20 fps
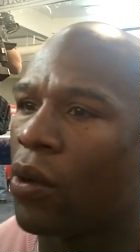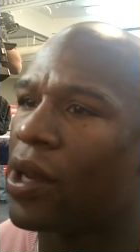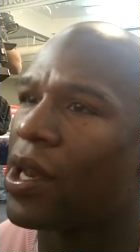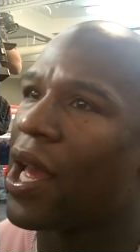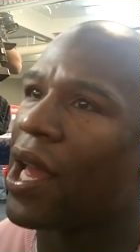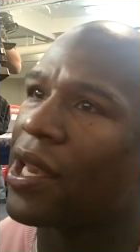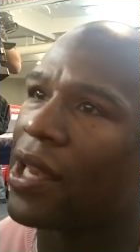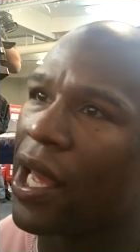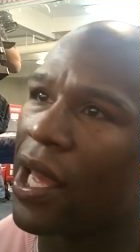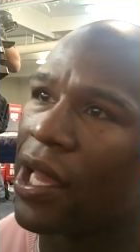When
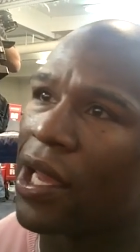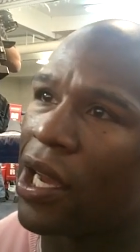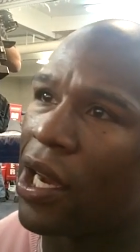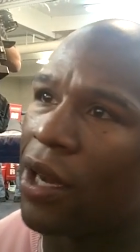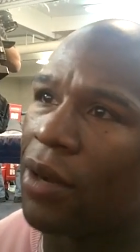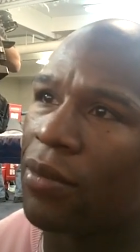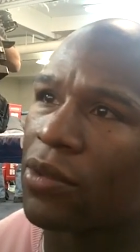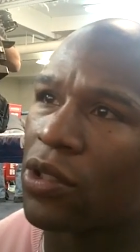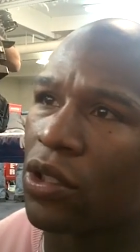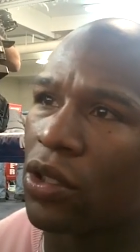that
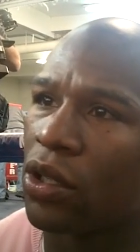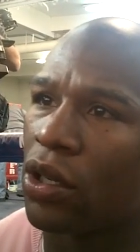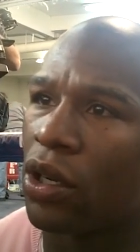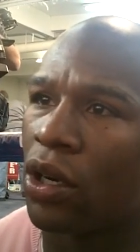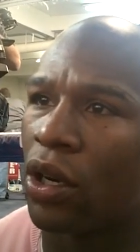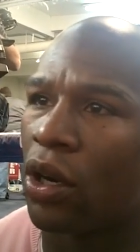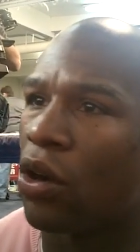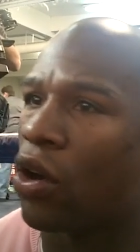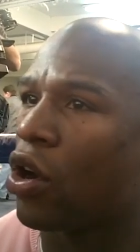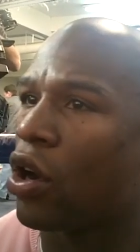
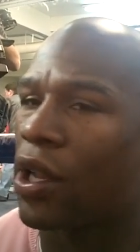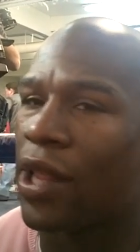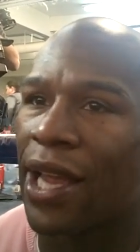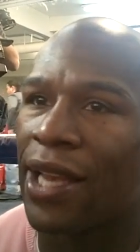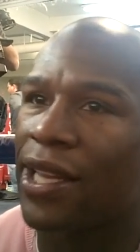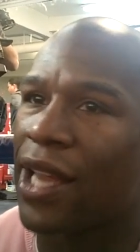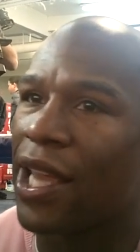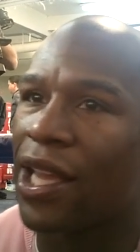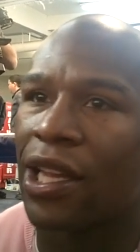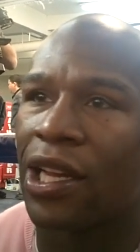
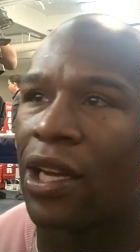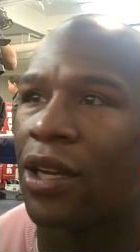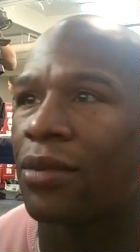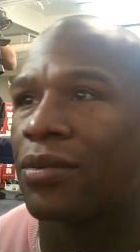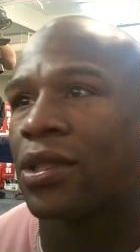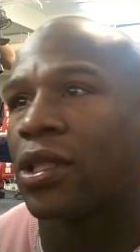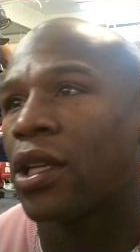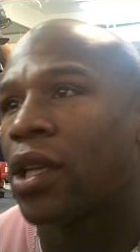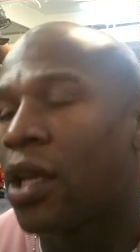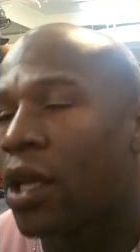day
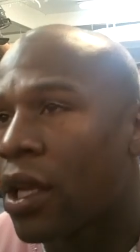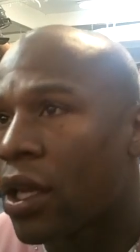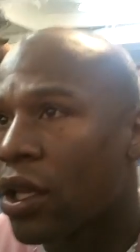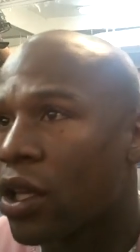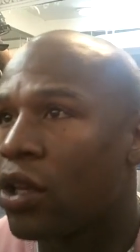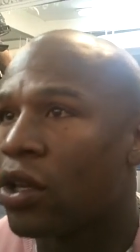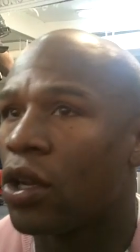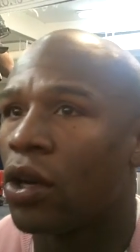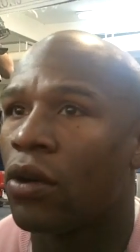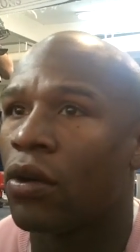comes,
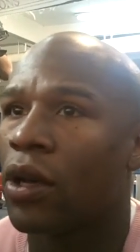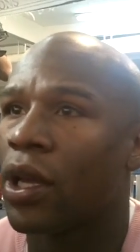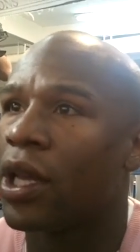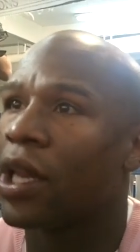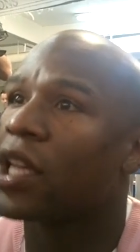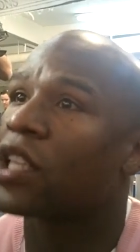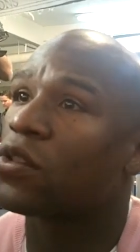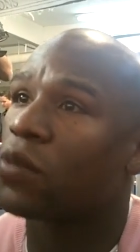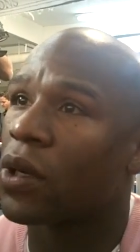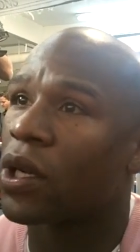you know,
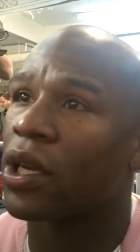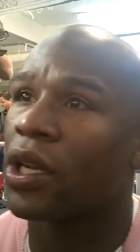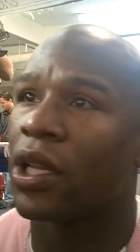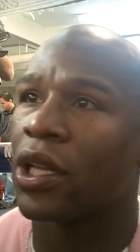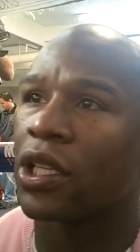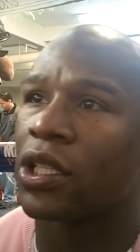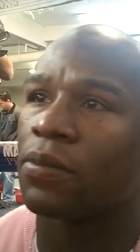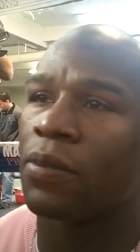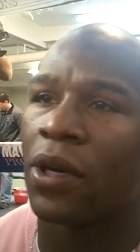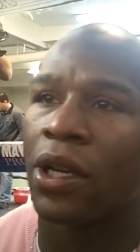it is what it is.